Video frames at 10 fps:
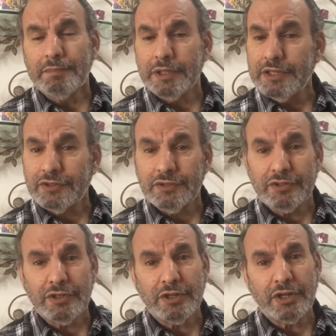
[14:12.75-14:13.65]
please
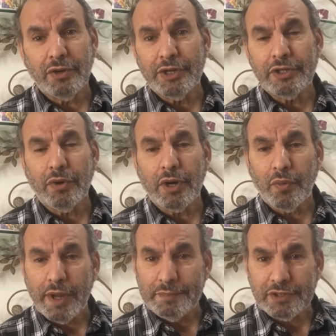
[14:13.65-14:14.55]
consider going to our
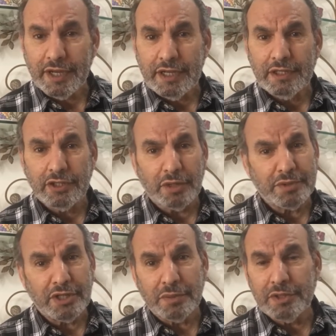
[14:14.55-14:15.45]
website,
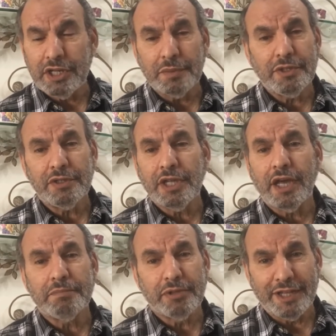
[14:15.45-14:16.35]

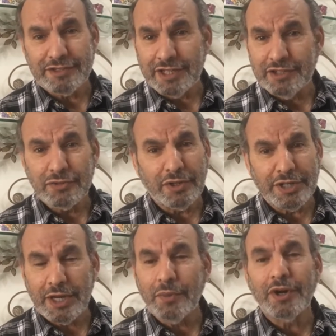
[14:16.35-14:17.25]

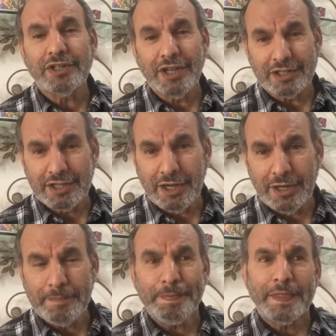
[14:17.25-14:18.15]

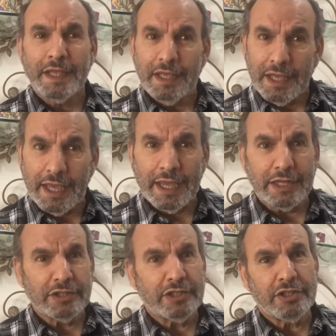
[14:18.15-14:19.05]
www.blessisraelnetwork.com,
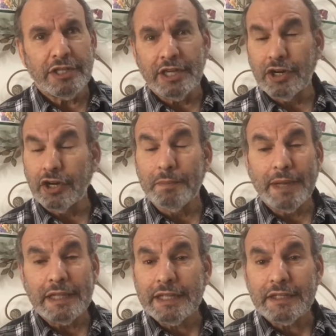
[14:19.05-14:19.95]
and get on our
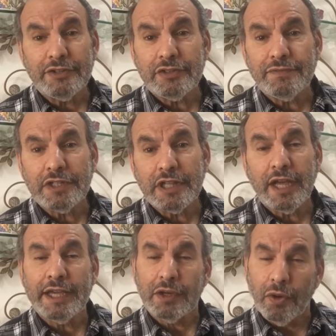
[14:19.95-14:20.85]
mailing list if you'd
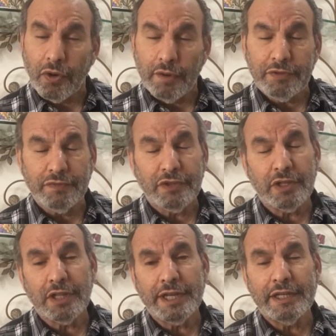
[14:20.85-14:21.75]
like, or if you
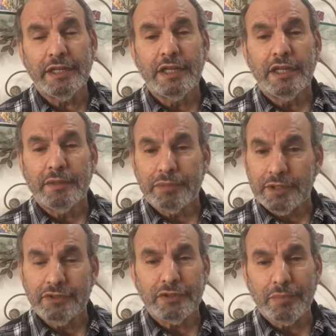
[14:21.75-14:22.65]
feel led,
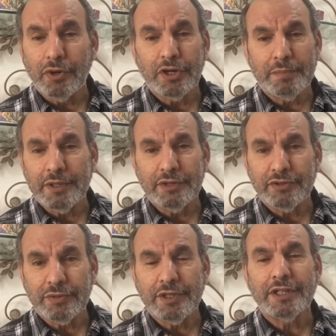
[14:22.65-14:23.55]
please support our
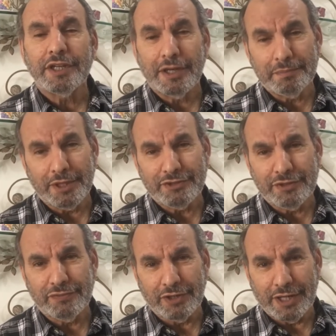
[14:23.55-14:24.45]
ministry. God
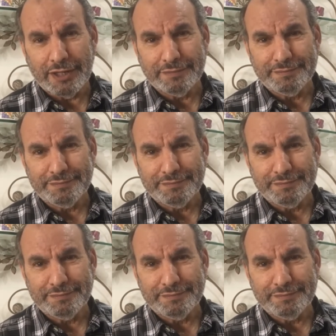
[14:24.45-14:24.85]
bless you for now.